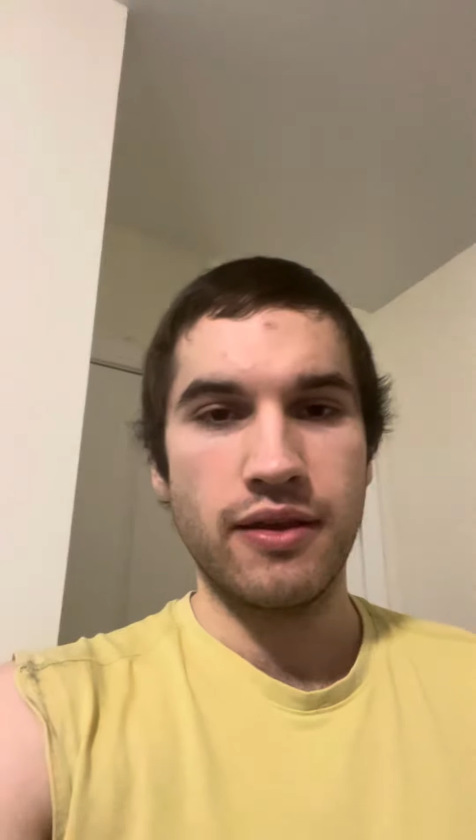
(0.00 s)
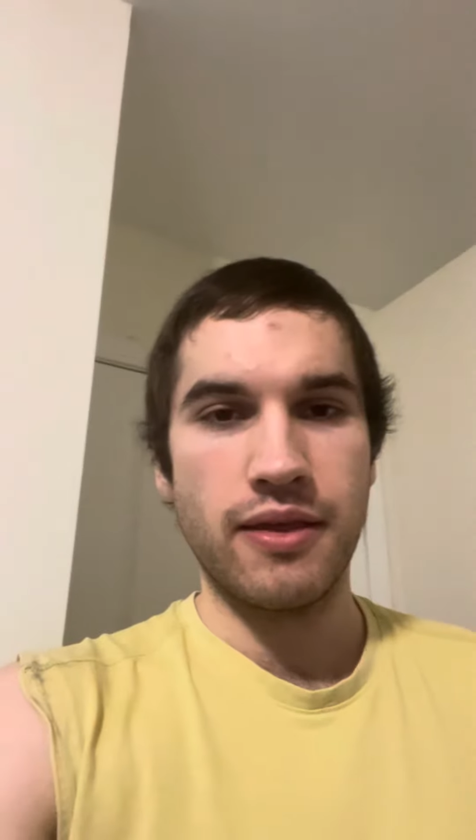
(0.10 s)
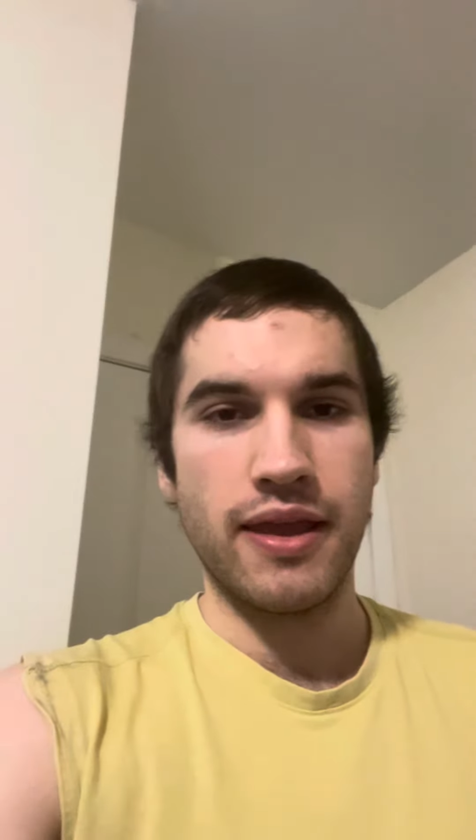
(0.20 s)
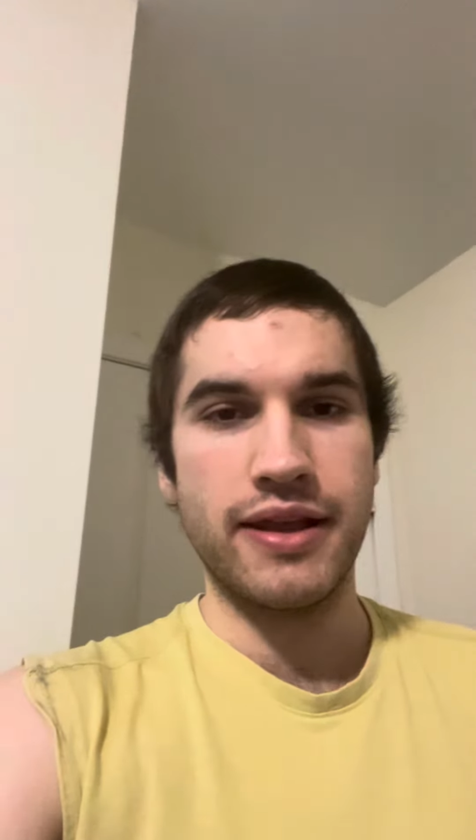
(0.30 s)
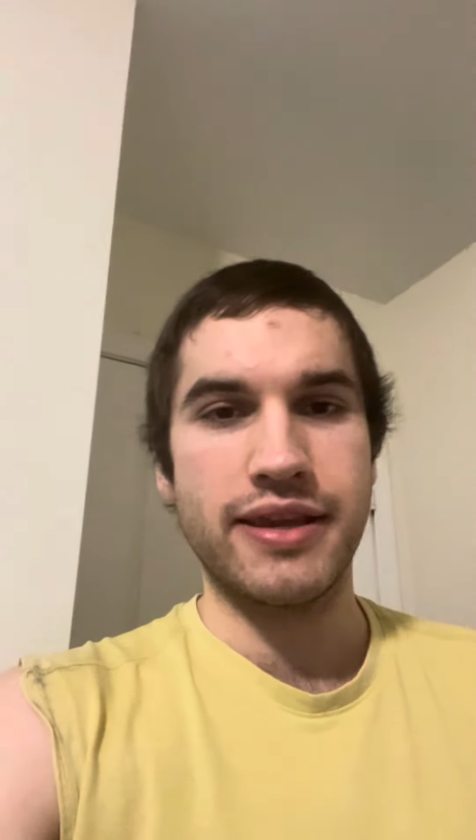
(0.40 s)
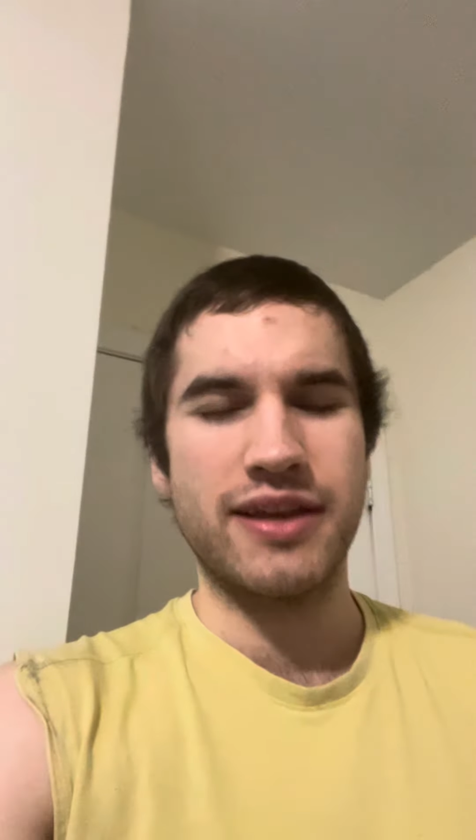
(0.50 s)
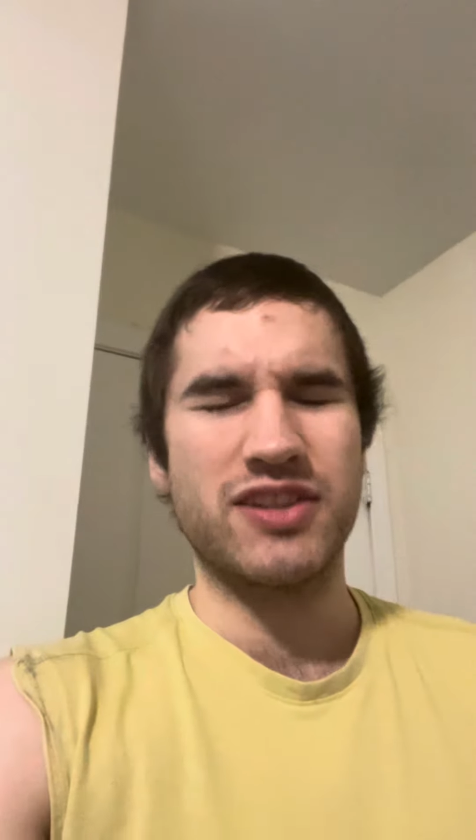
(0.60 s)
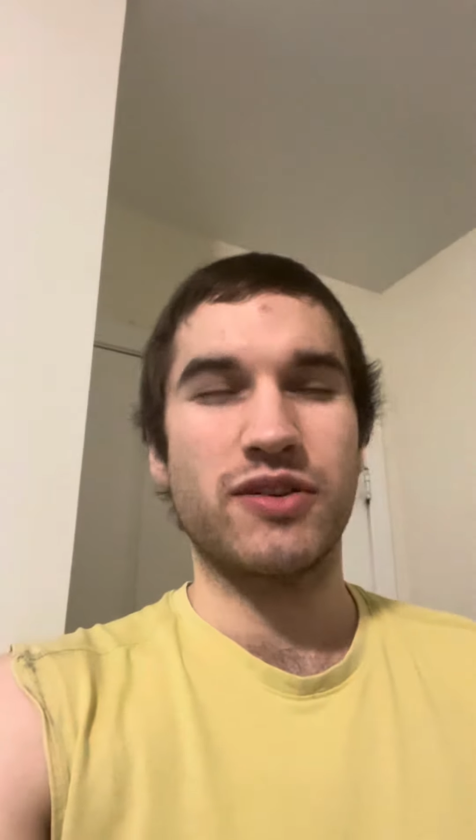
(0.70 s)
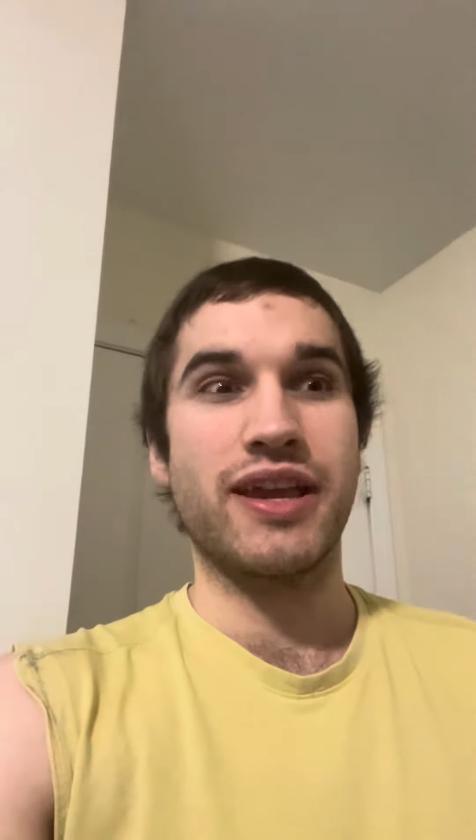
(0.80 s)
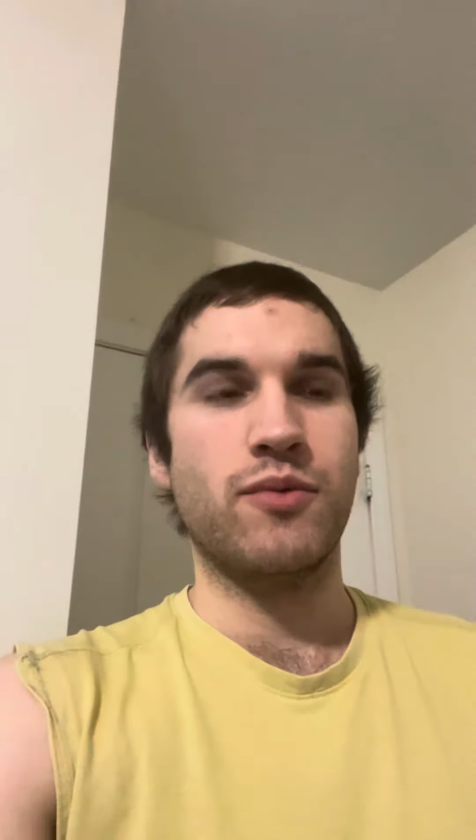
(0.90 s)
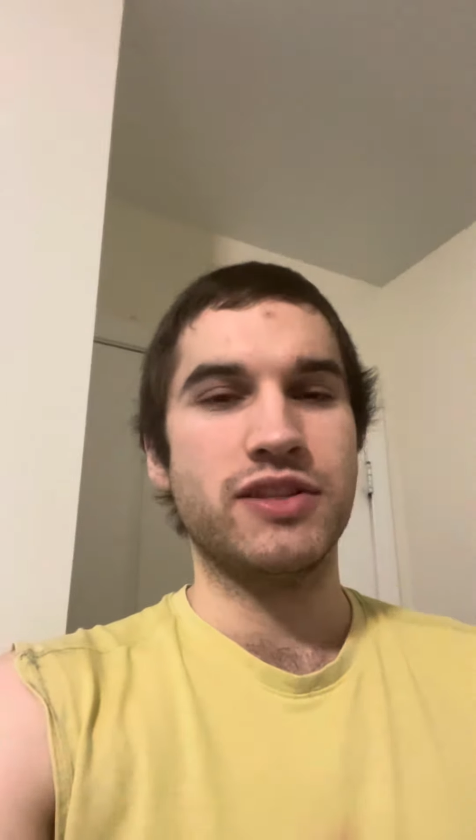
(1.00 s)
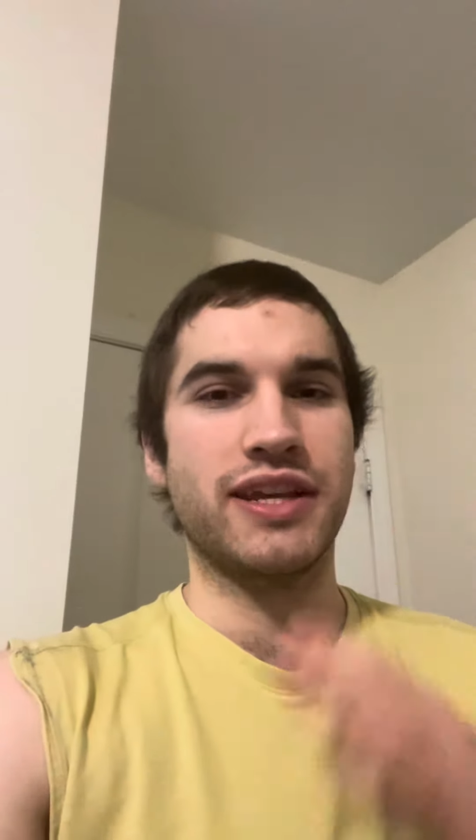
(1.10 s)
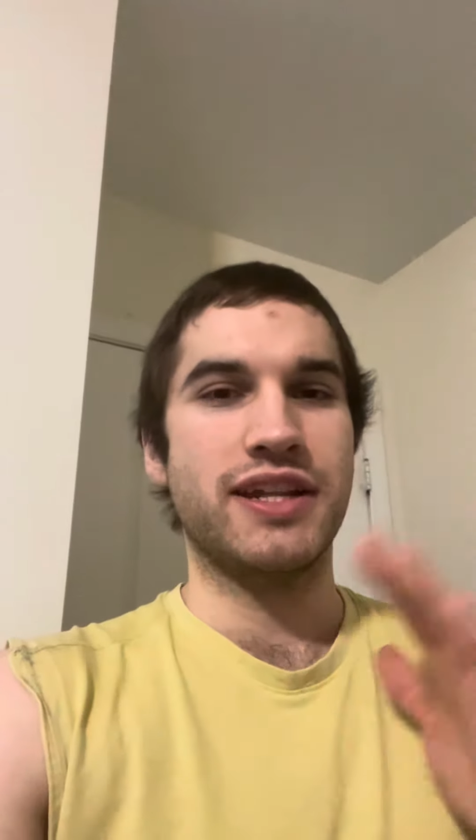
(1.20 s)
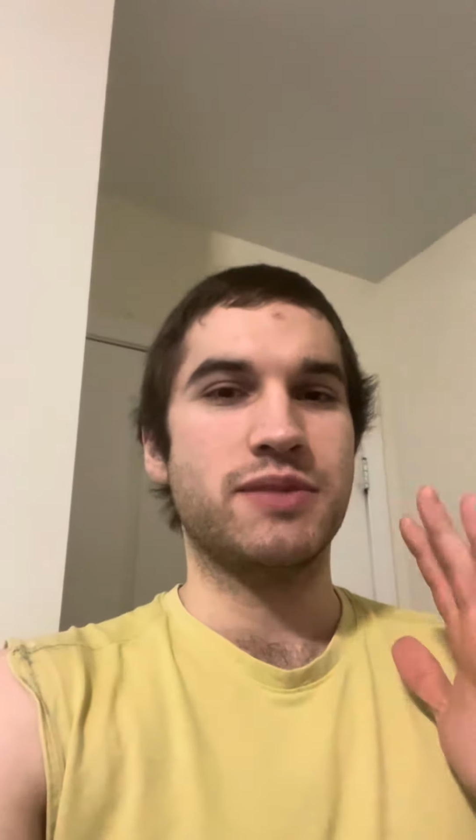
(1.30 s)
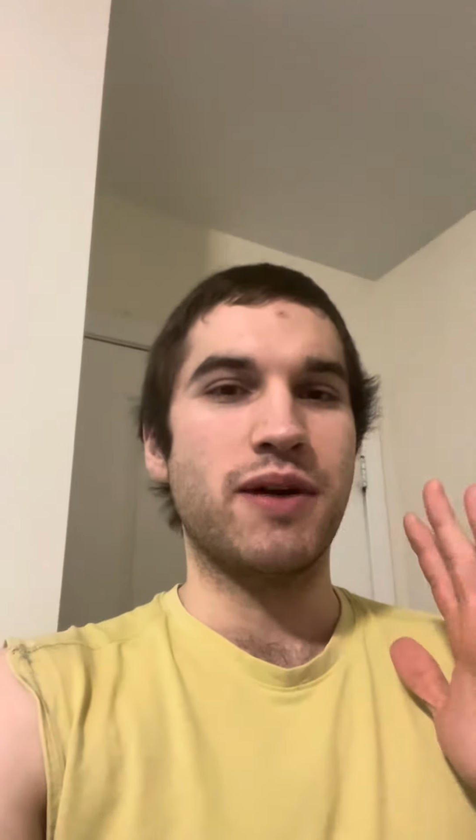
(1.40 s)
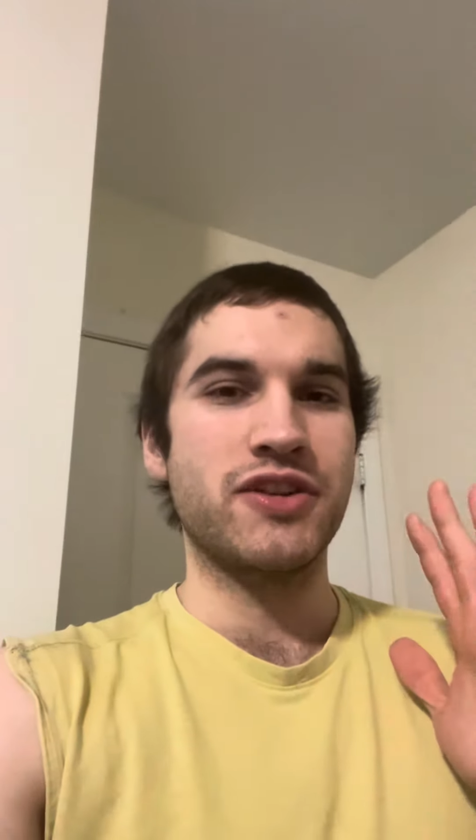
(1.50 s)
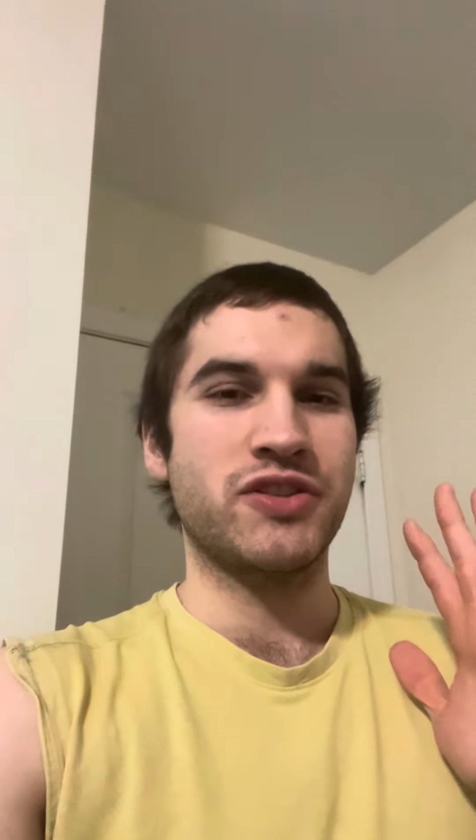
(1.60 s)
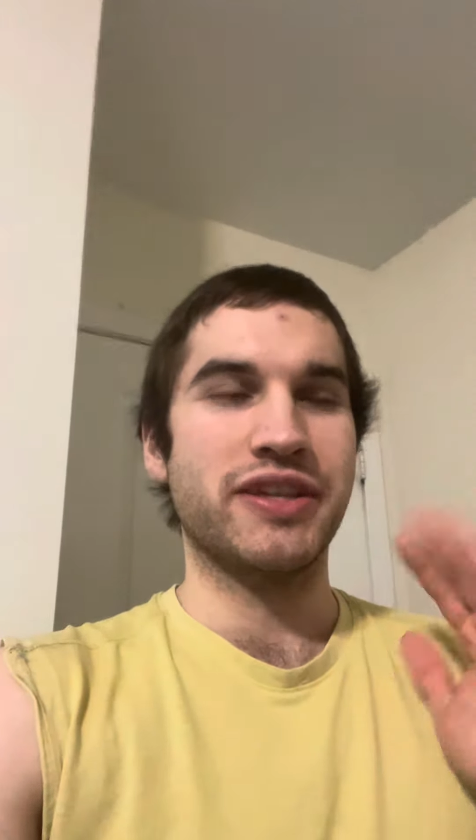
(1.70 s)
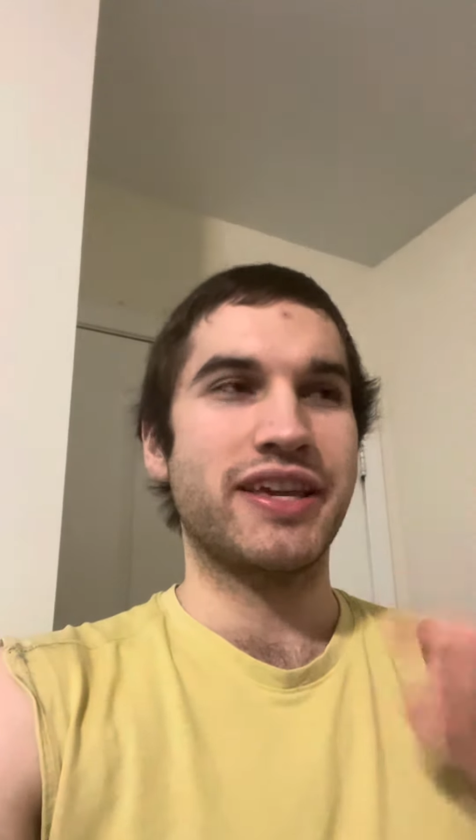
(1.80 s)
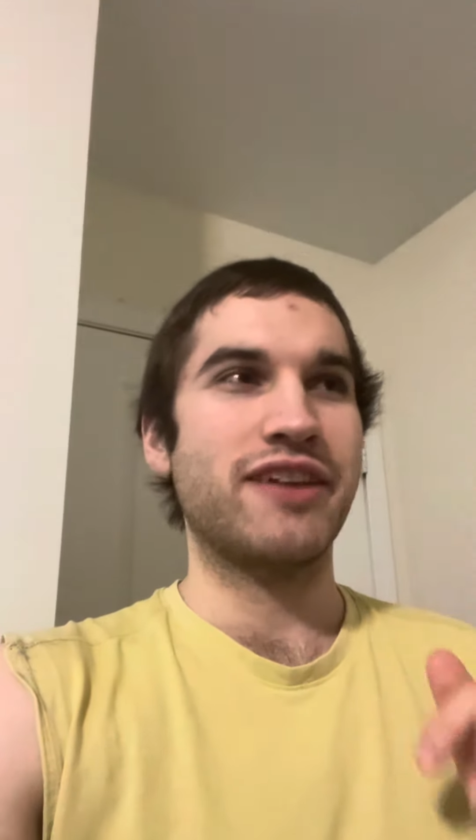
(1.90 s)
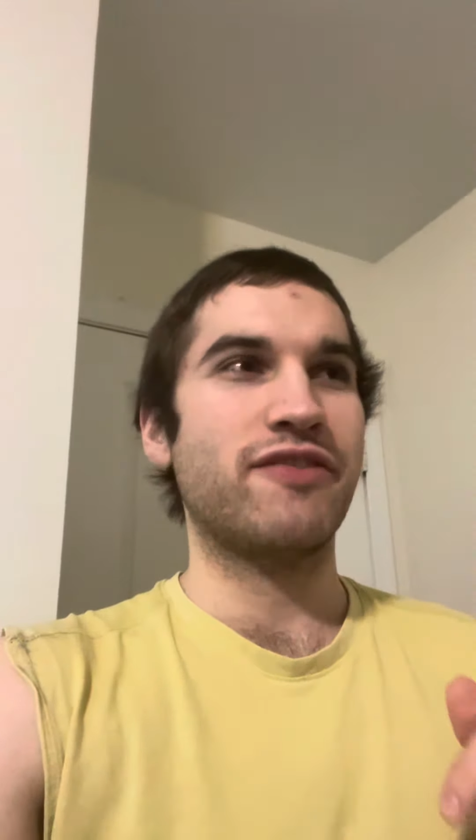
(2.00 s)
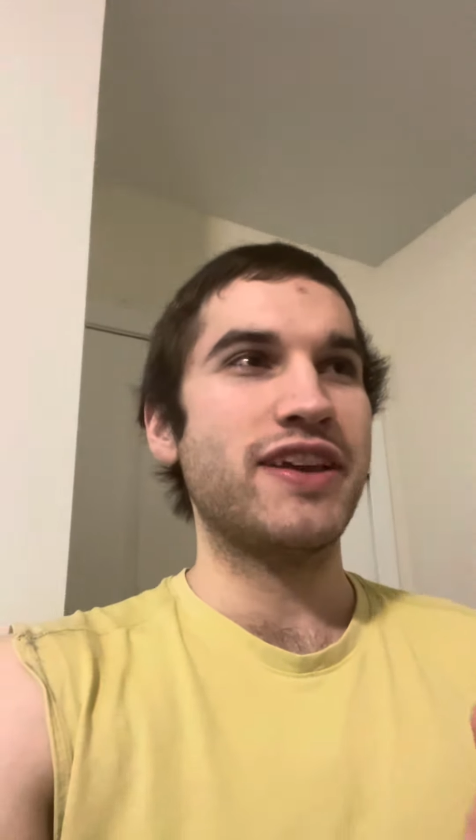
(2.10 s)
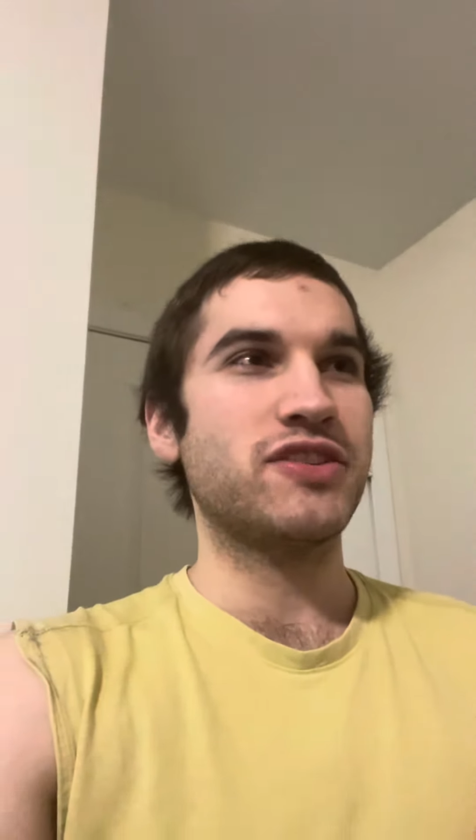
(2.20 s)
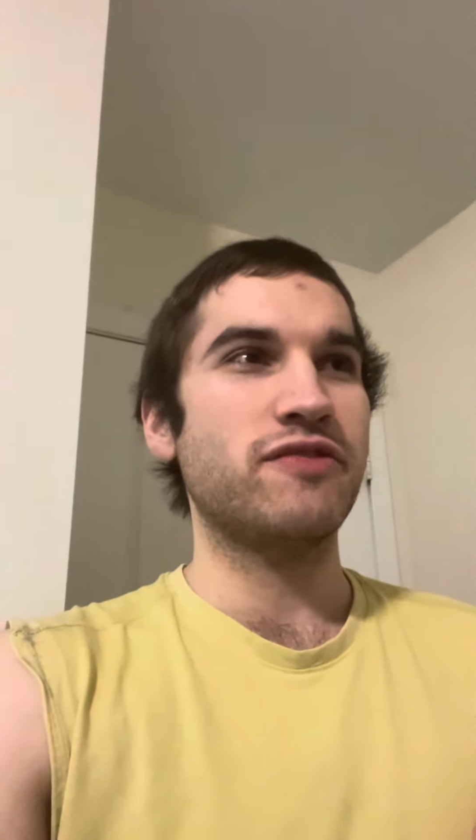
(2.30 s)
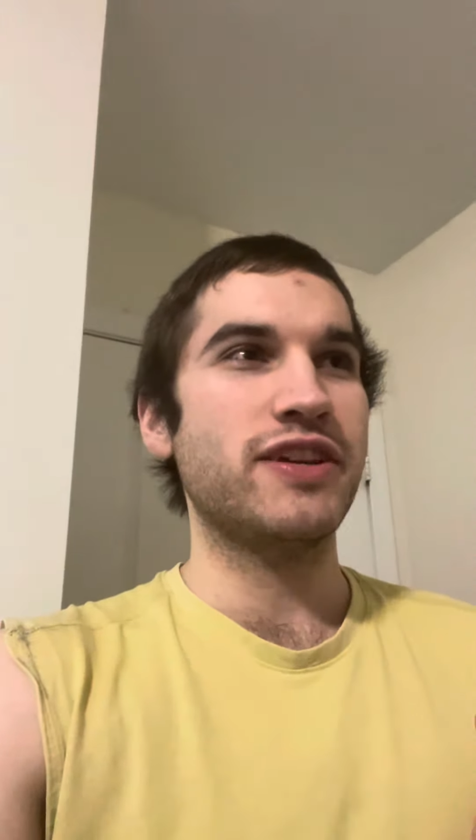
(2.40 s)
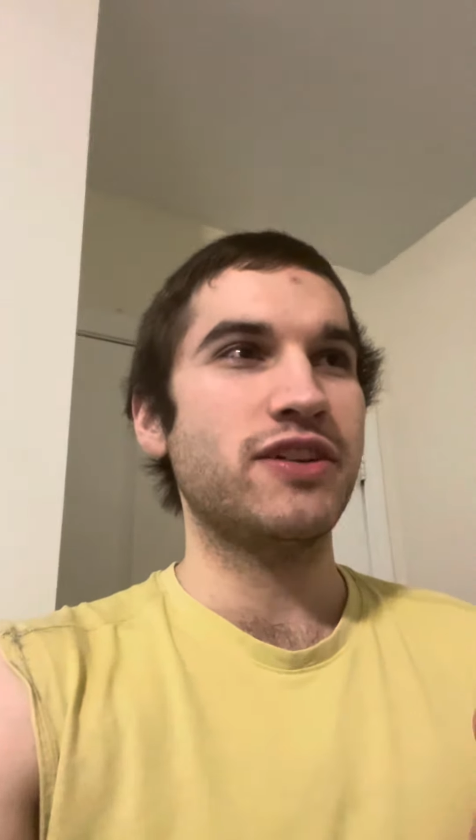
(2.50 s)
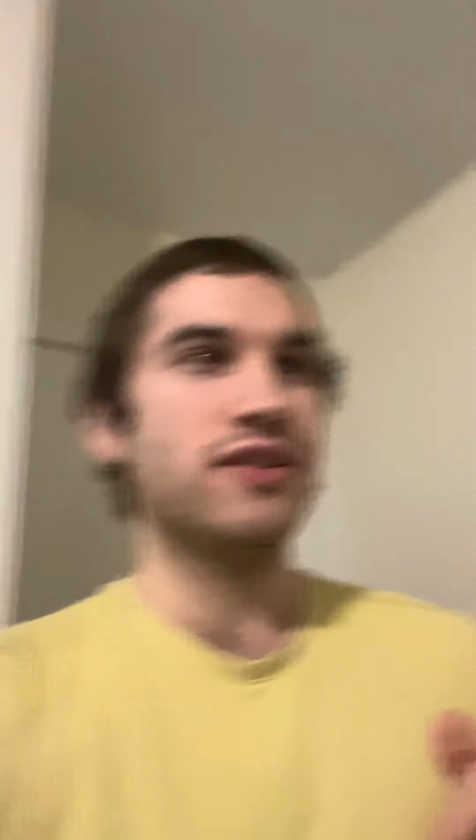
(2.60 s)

And yeah, so again, once again, Spinosaurus the King face reveal.